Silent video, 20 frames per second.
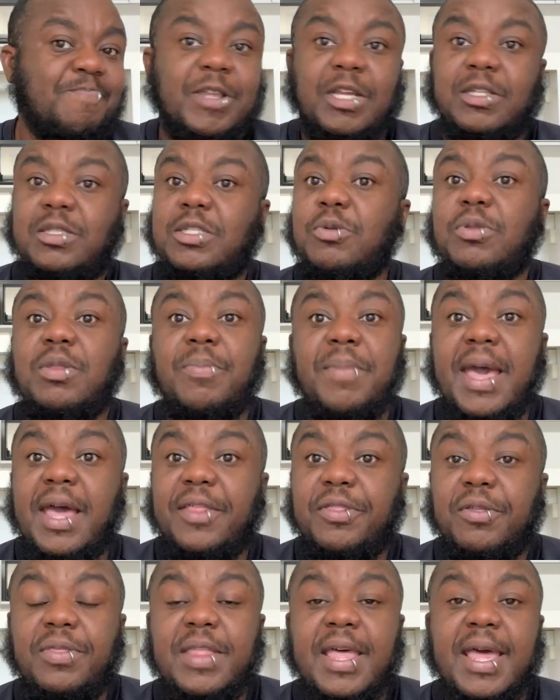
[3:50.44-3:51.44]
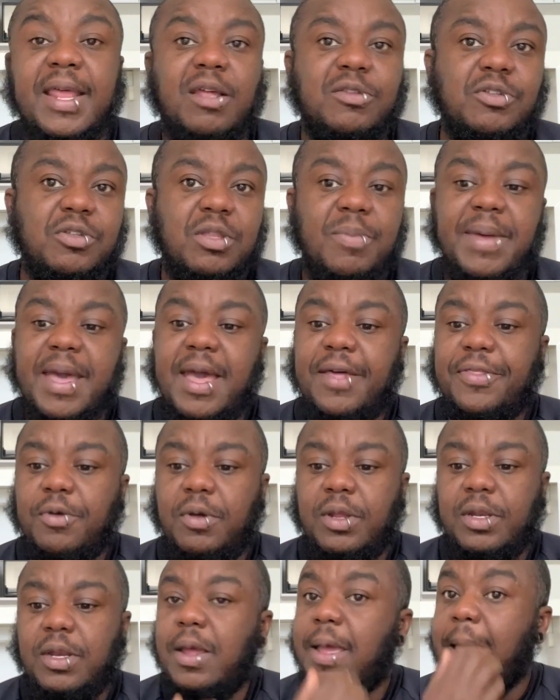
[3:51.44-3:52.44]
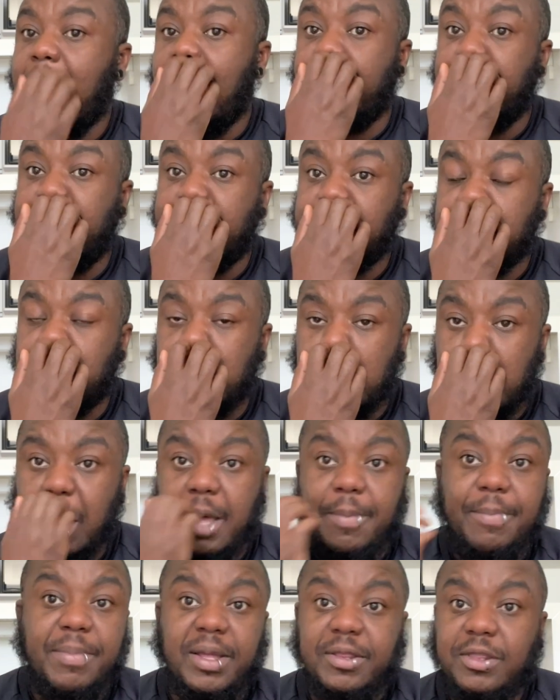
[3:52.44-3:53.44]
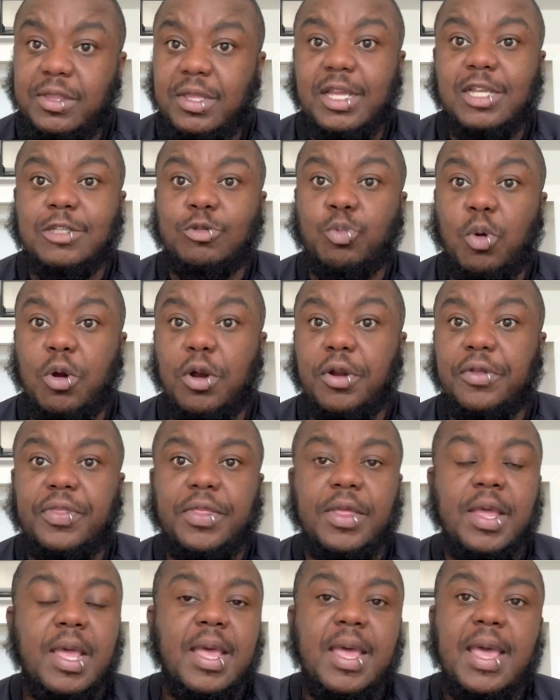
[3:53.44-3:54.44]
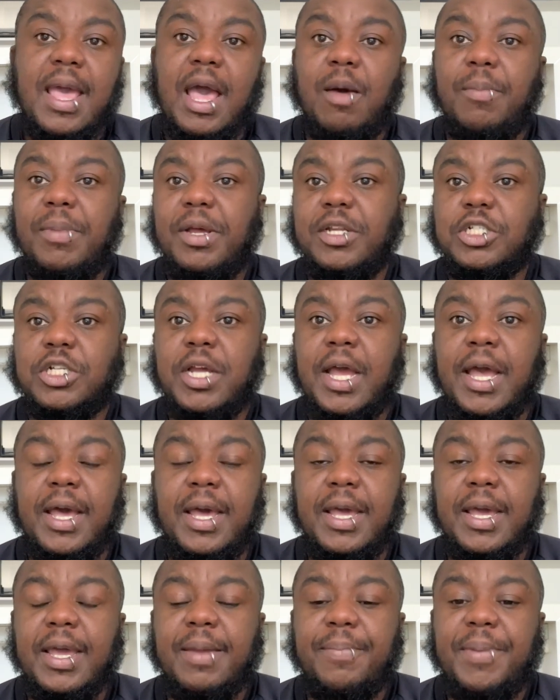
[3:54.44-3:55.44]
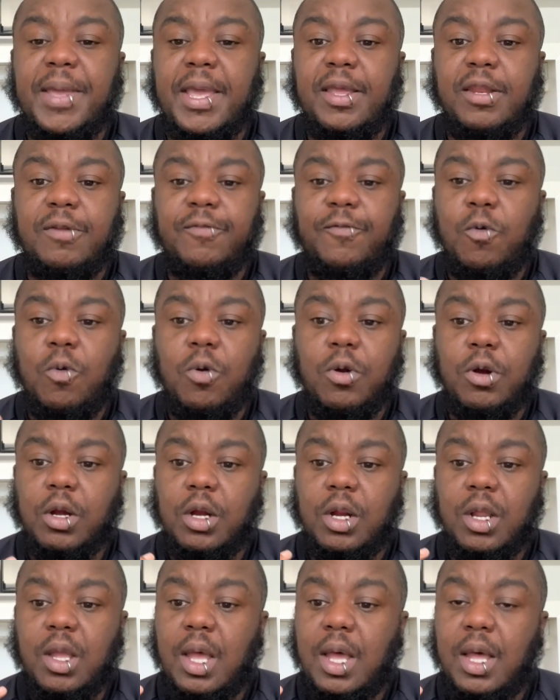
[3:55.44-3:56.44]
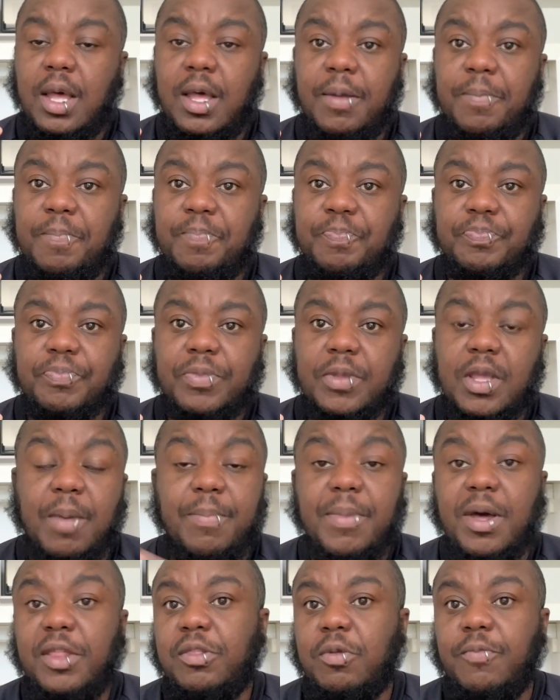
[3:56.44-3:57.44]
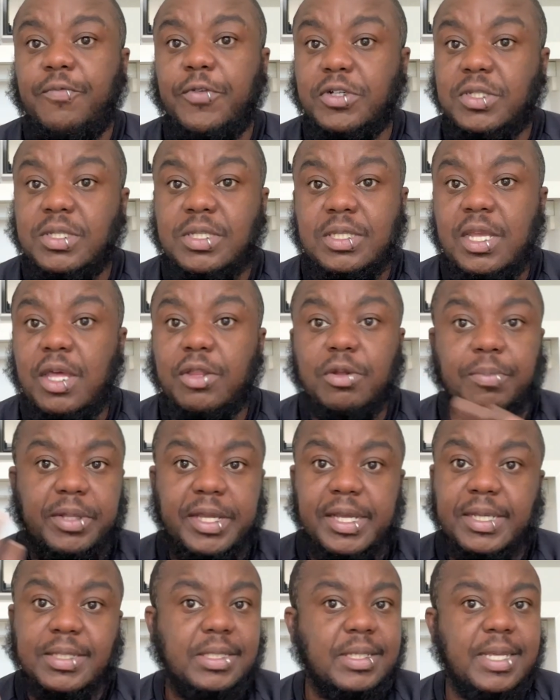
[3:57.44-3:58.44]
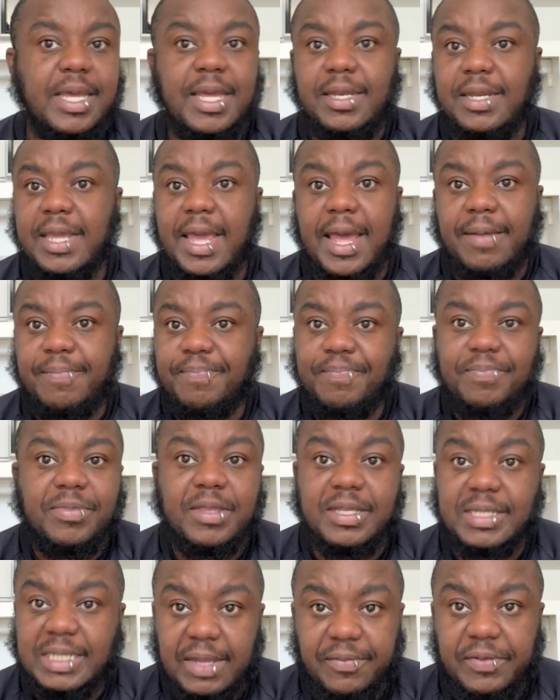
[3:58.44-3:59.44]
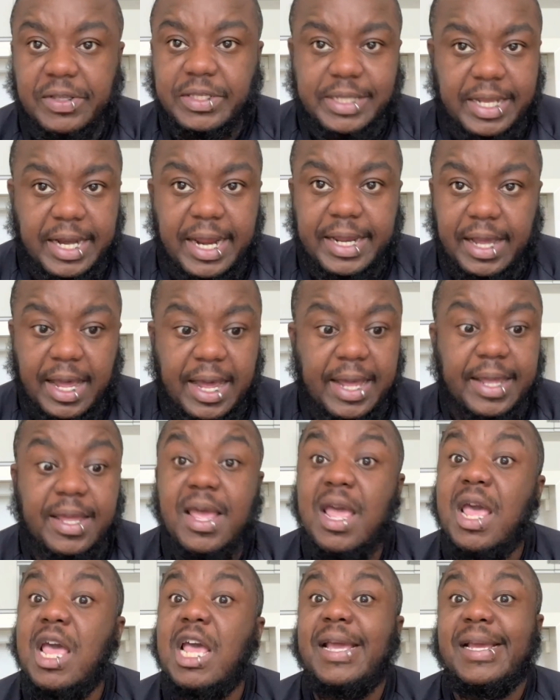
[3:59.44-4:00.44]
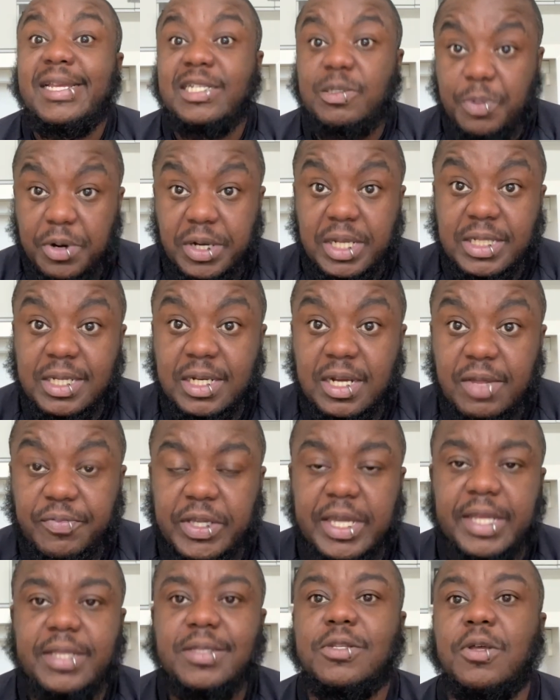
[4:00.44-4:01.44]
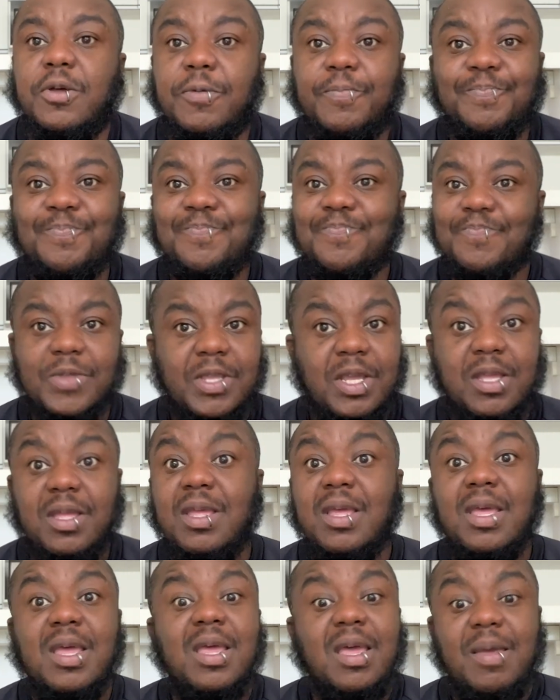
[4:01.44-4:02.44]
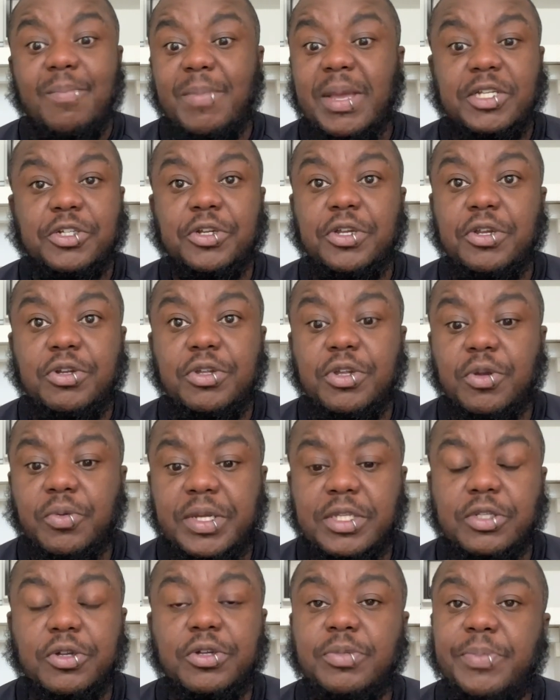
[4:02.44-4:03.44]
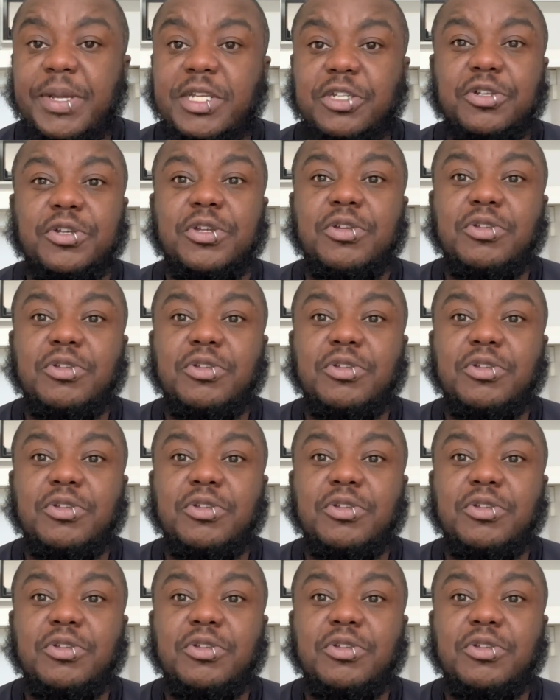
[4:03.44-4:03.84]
do the math on that. I'll do the math on how much a month is worth, how much I paid for a month versus the other place. And yeah, the savings that I got is pretty significant. So make sure you do your research. Make sure you